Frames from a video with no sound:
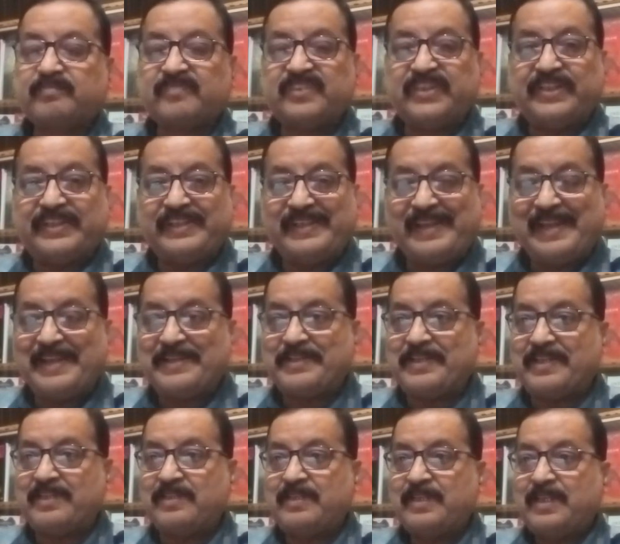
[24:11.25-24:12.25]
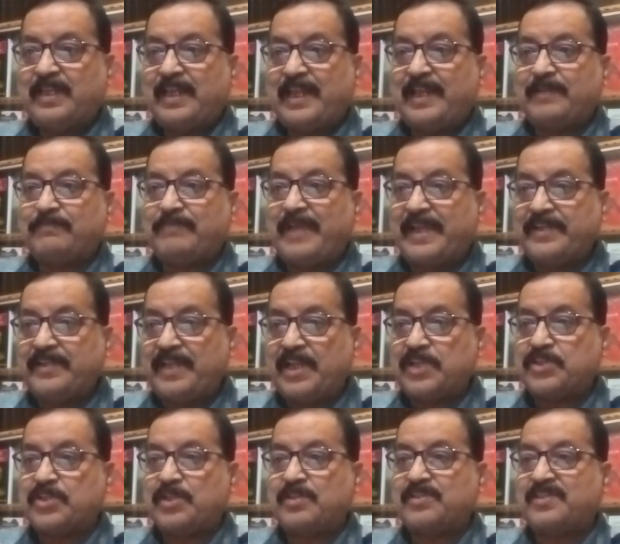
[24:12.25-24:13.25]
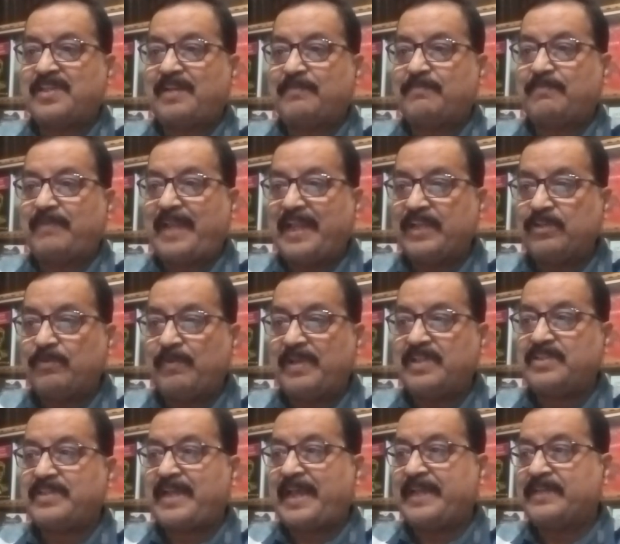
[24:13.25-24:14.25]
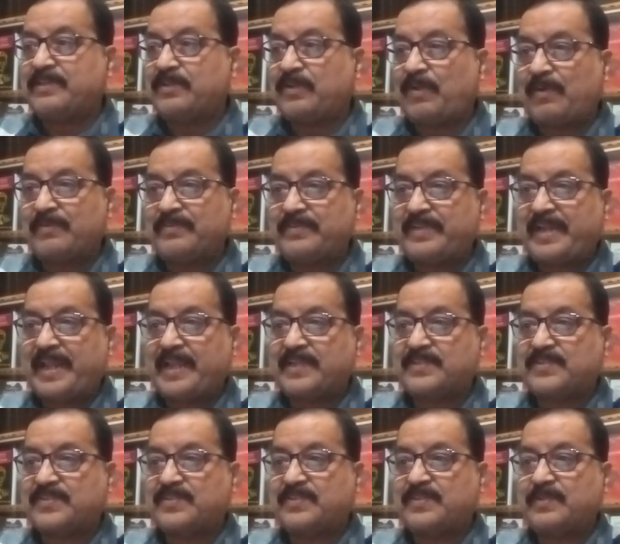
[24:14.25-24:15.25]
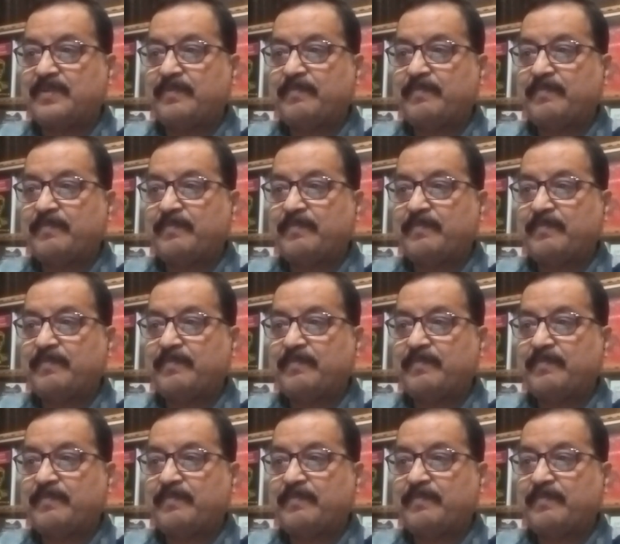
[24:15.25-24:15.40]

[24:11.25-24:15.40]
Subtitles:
relating variations of language and contexts.